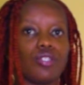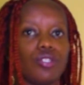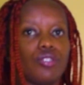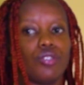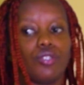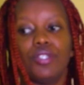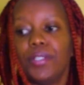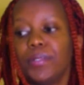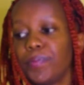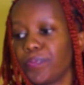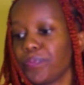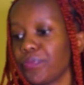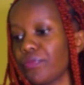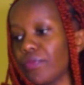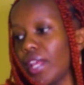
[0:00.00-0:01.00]
to do
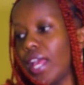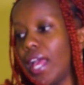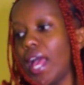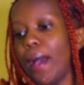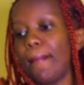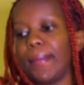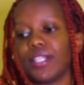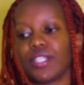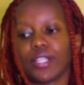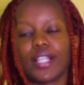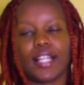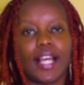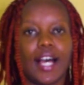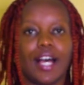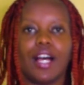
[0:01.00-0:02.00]

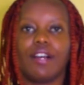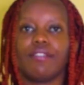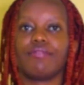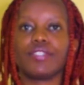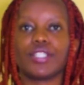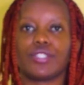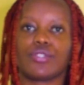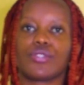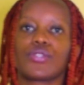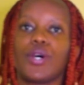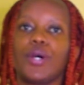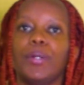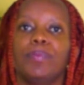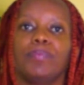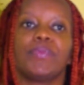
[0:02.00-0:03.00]
particular video.
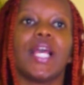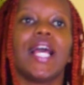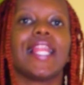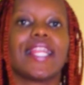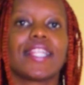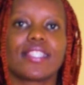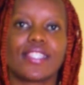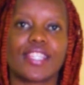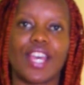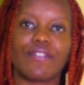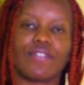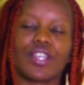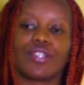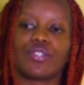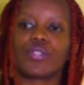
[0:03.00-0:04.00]
So let's
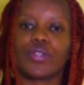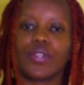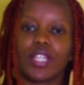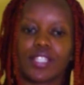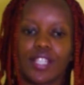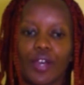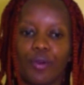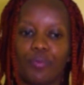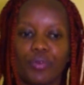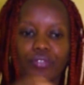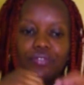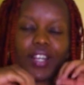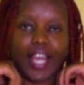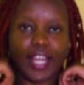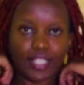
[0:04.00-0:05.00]
dive into it. I hope you have
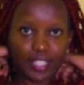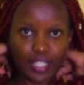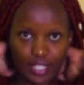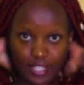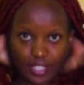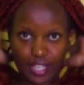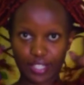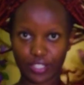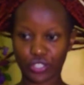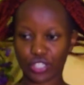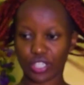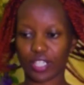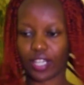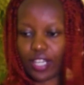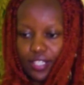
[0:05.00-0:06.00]
liked it and
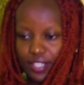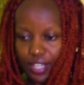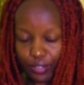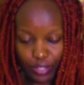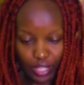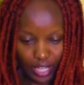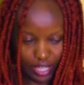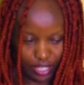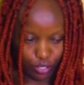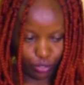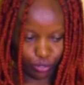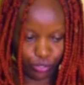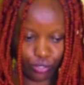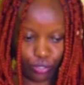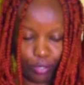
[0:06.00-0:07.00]
shared us out there, and
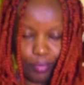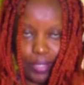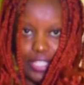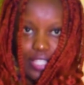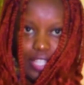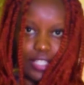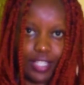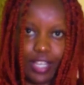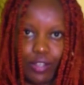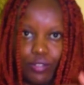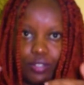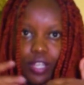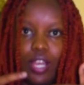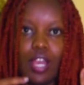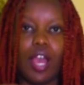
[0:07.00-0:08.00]
also commenting down
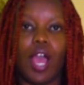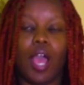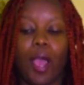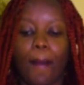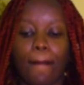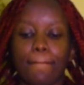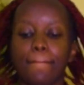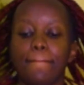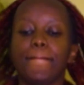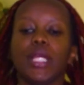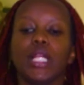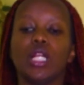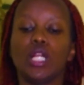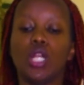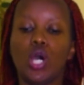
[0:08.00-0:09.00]

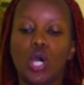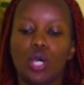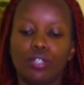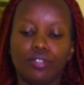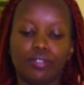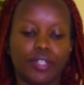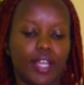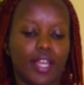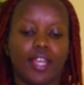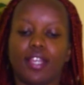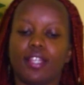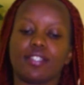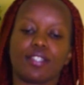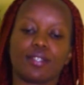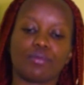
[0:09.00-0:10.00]
below,
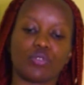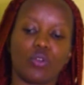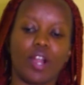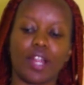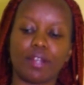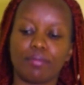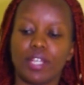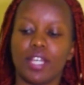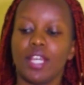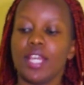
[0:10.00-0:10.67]
and subscribe,